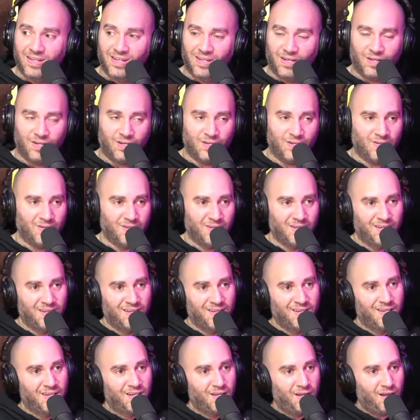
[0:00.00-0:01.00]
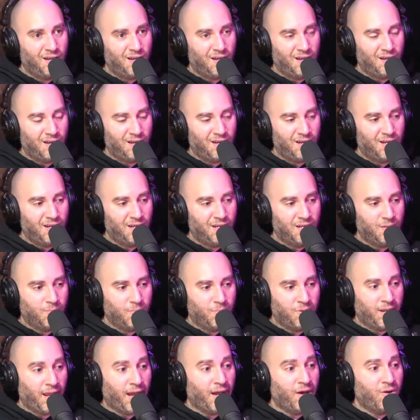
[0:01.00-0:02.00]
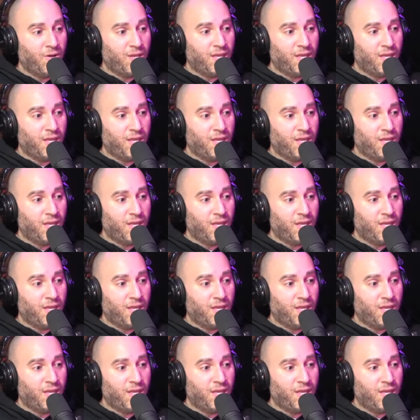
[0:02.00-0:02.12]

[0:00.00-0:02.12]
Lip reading: Oh. But I'll get.